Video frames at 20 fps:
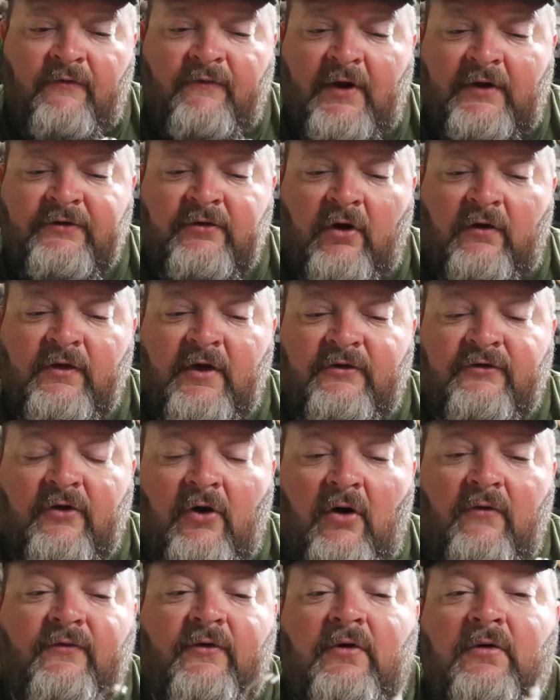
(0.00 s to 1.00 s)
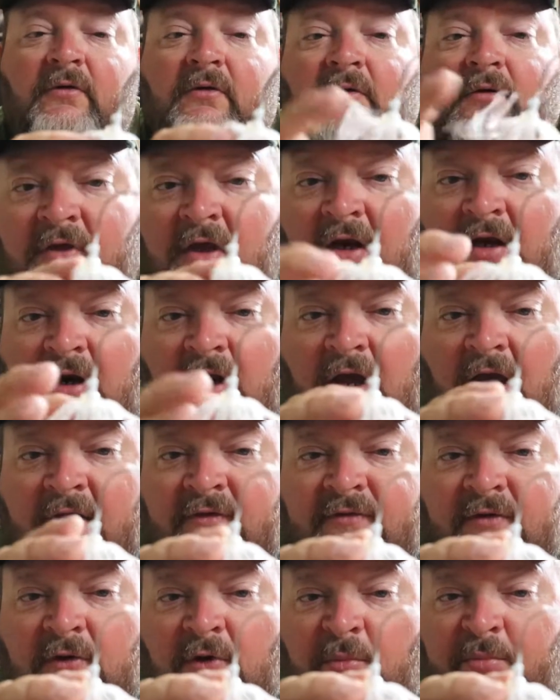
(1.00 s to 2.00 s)
If I turn this over, it's got a
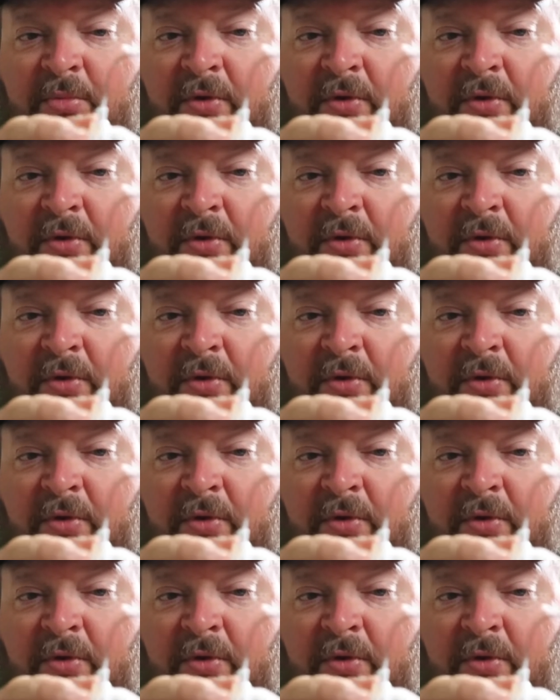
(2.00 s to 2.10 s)
nice little